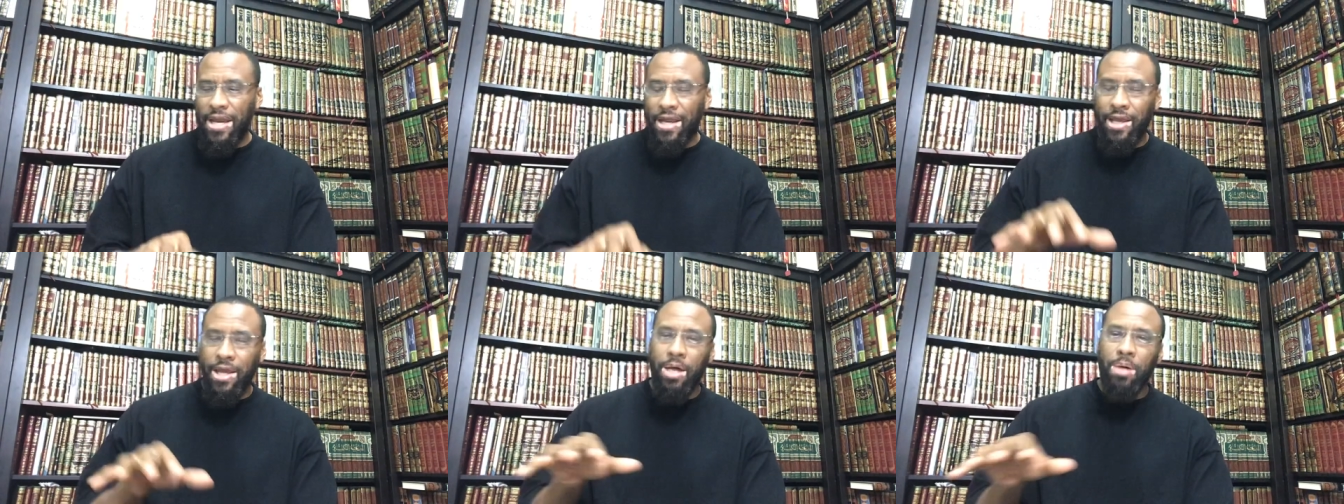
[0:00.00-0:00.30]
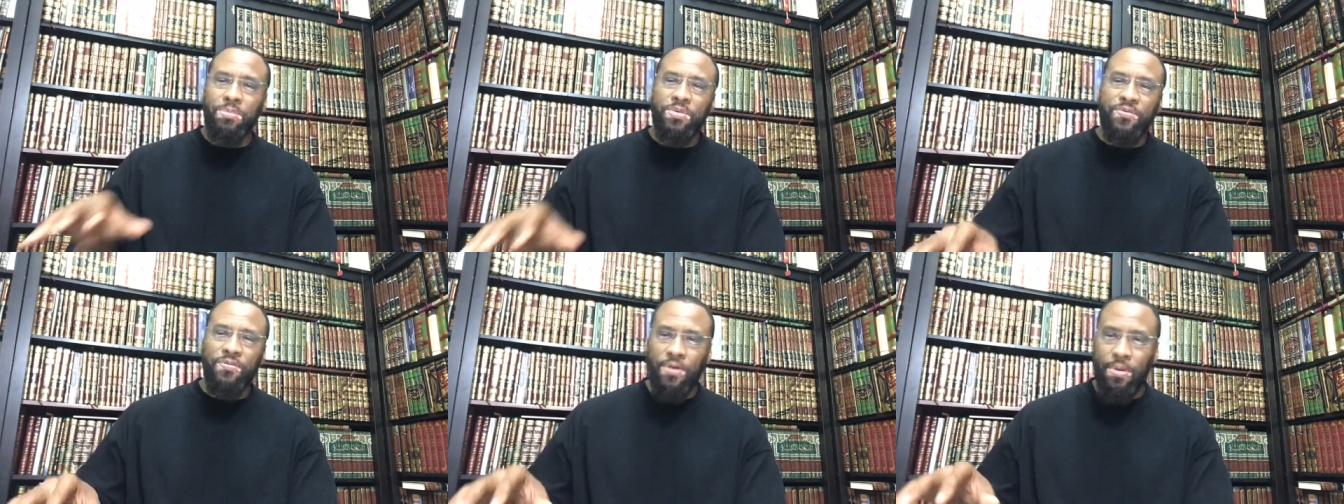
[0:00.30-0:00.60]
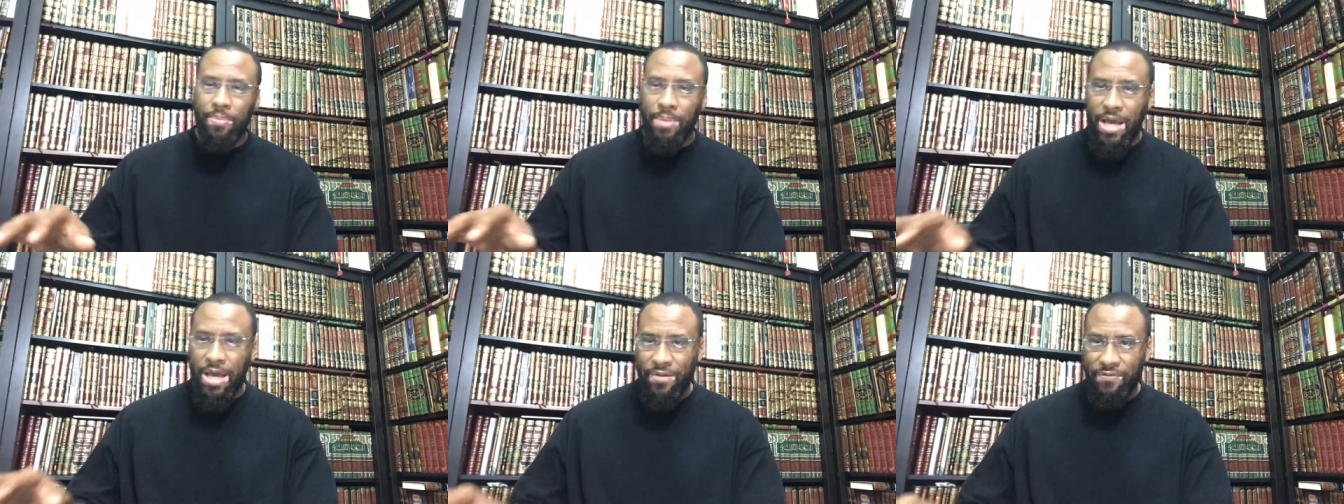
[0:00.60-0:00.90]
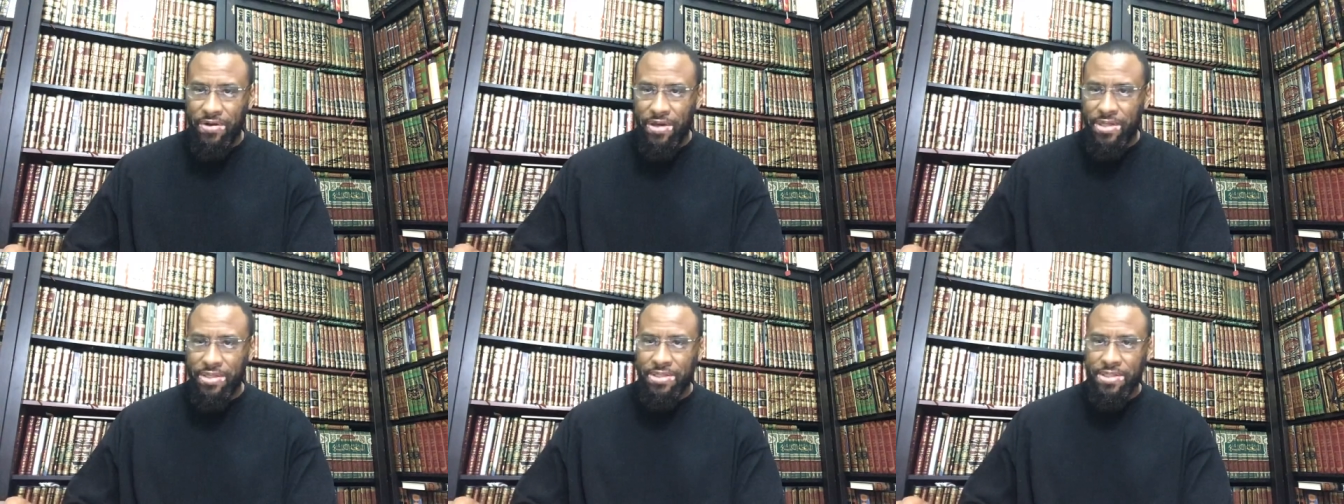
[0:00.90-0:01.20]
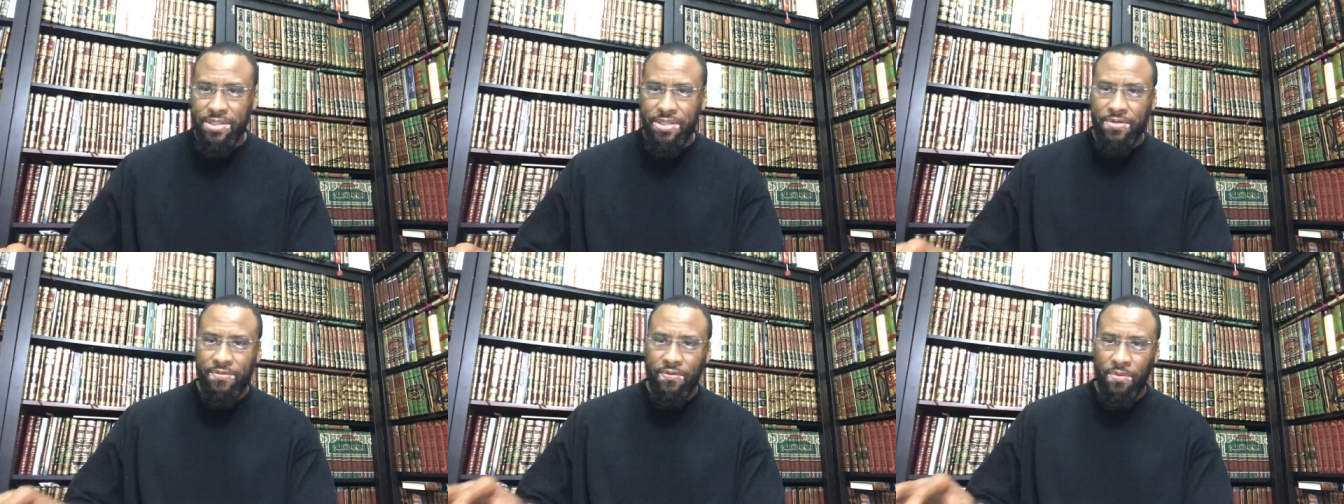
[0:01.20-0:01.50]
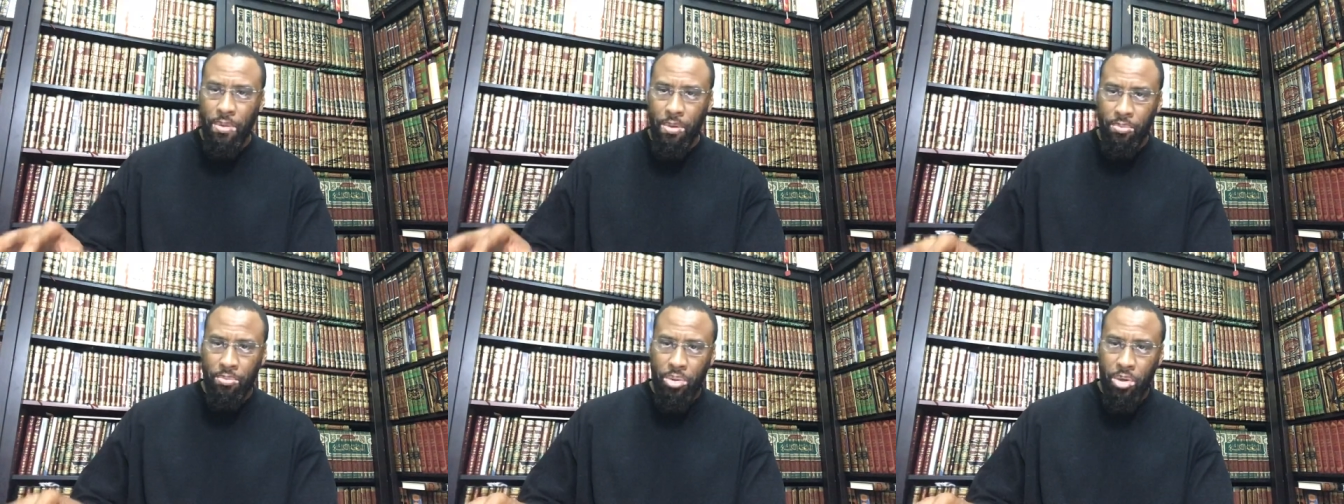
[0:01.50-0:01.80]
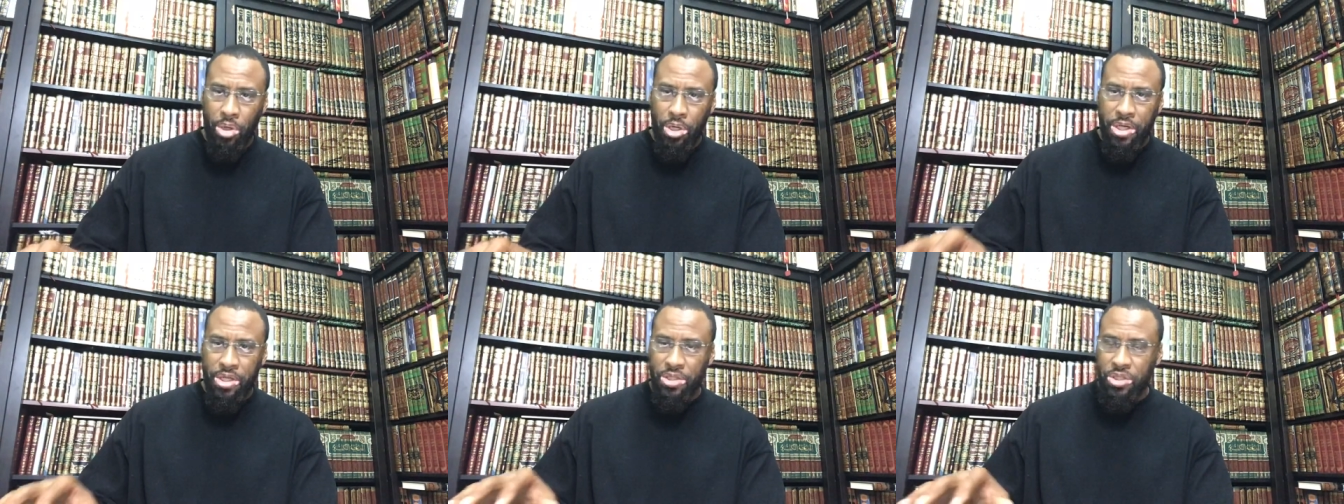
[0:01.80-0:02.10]
that it comes from evidences from the
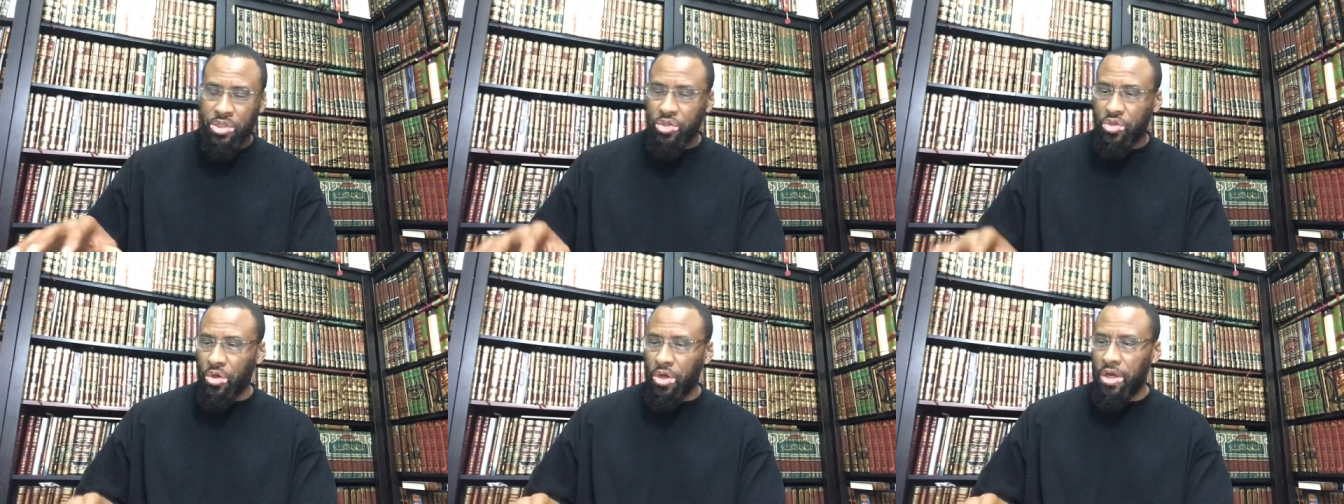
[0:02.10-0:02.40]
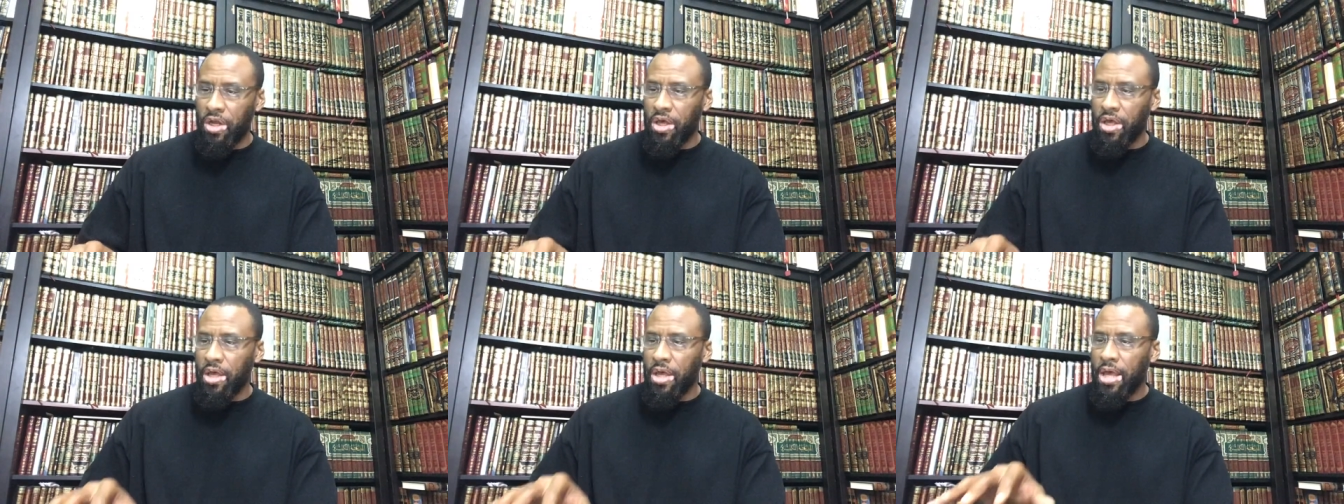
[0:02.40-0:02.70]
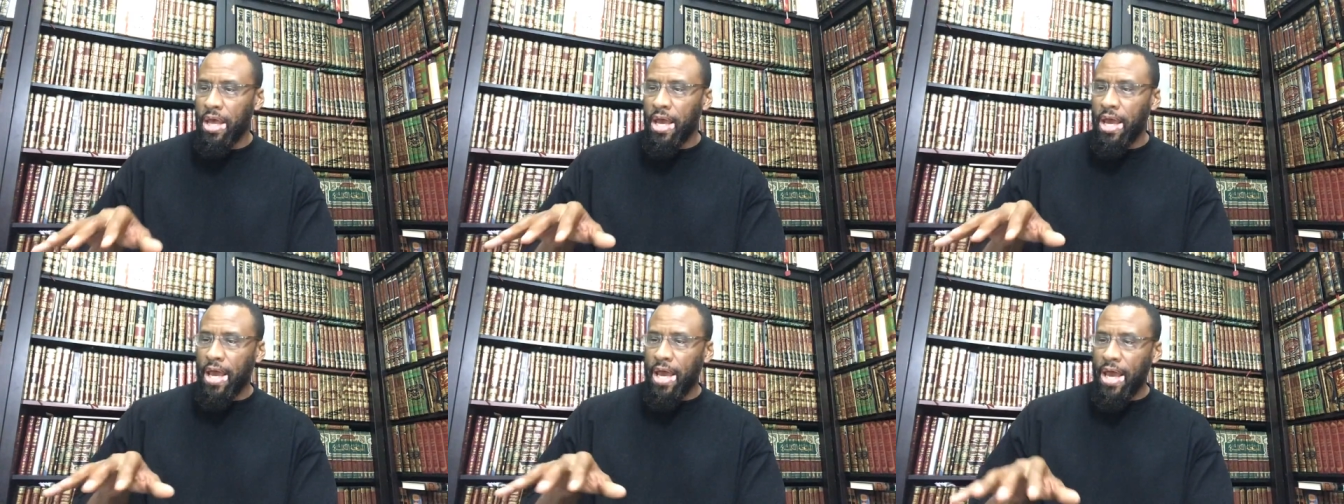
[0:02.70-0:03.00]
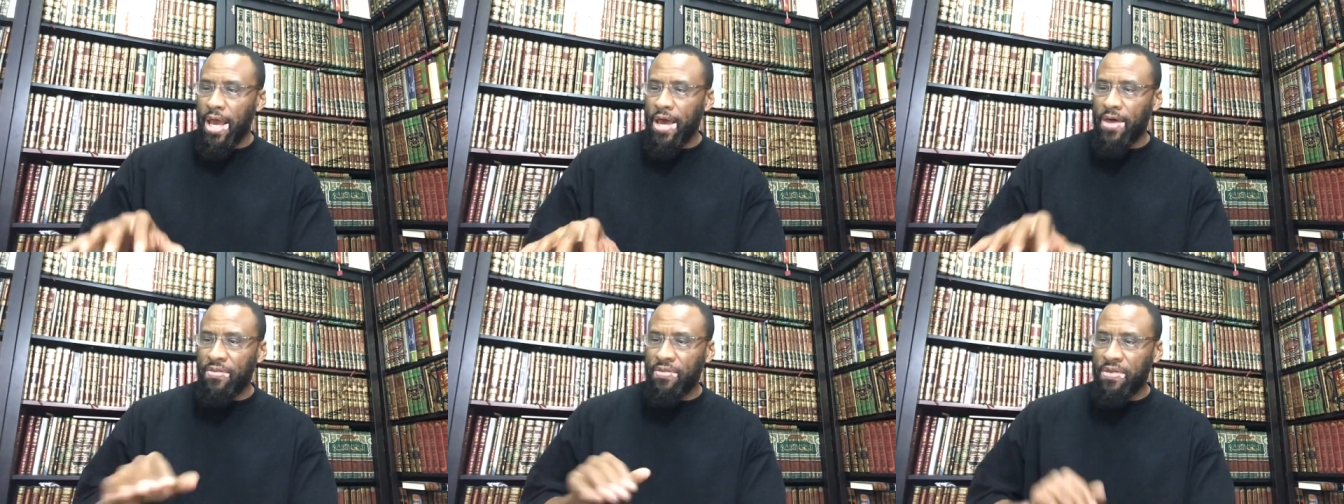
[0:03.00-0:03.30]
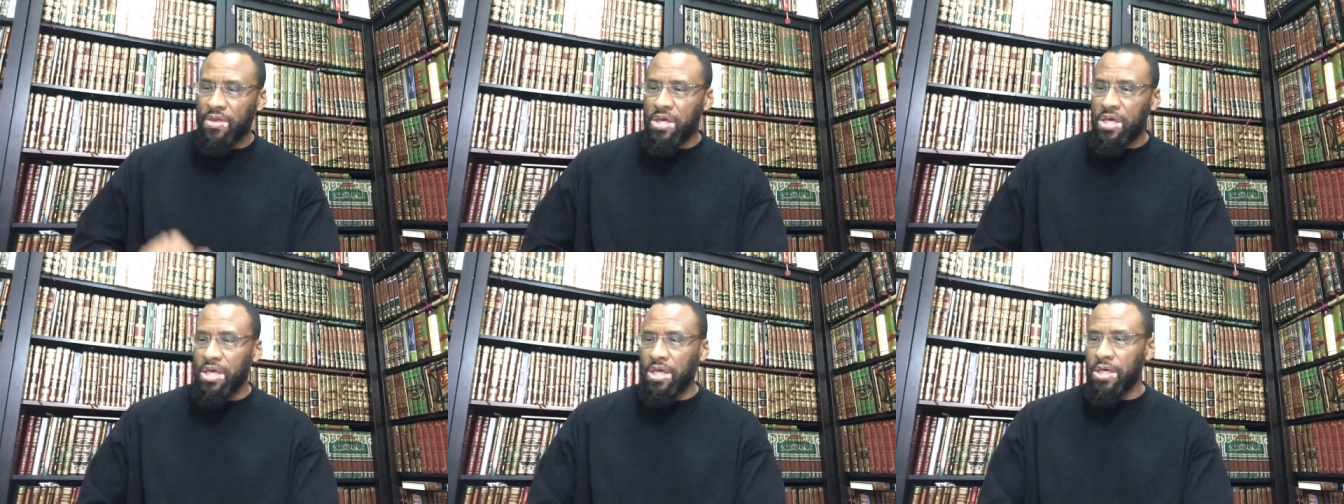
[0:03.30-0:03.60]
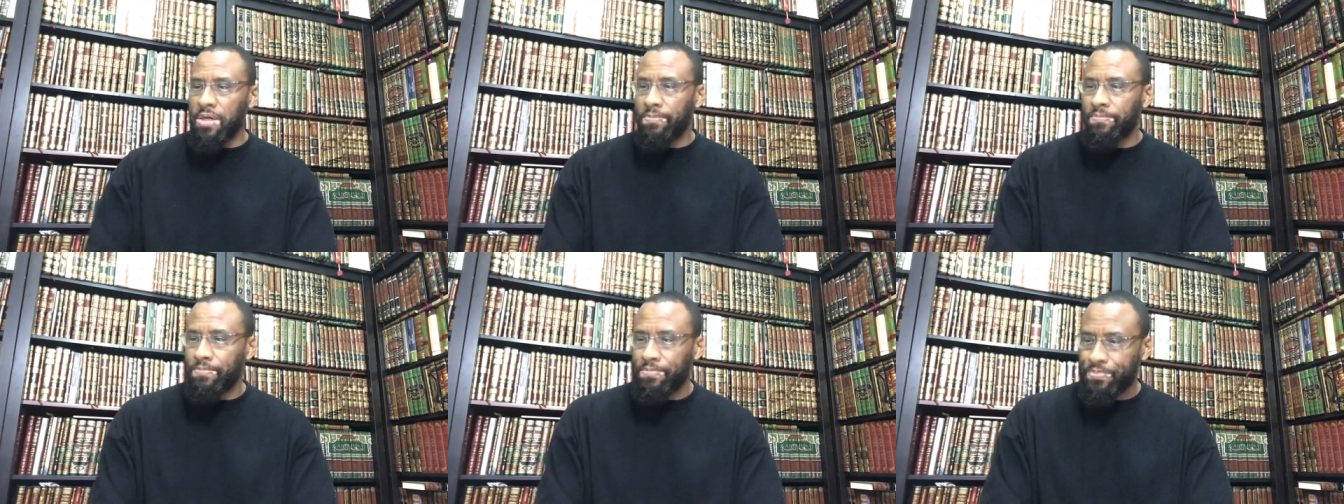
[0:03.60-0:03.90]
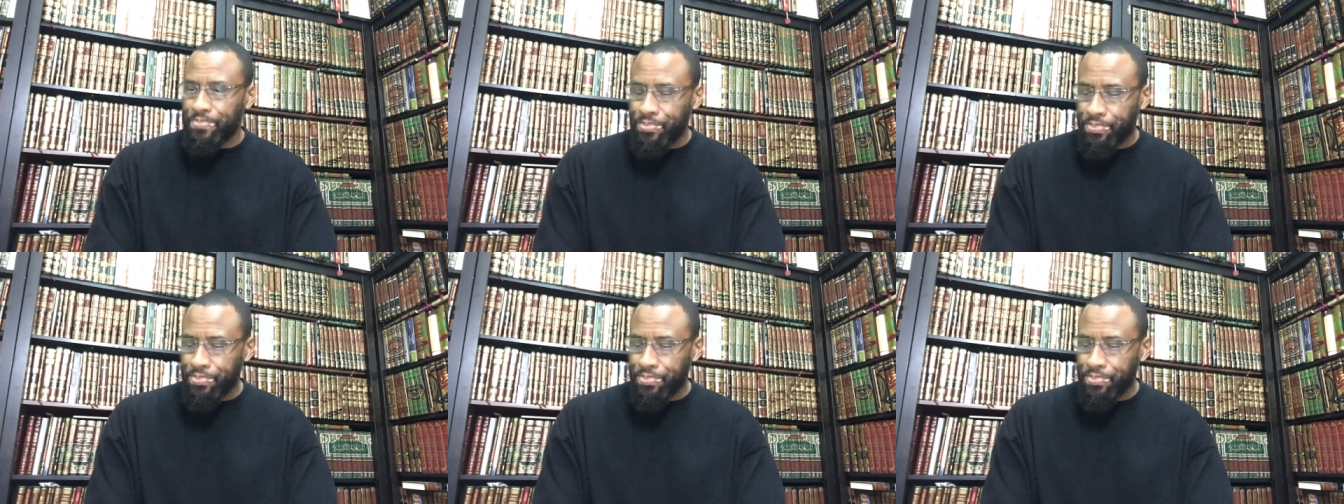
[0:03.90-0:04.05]
book and the Sunnah and the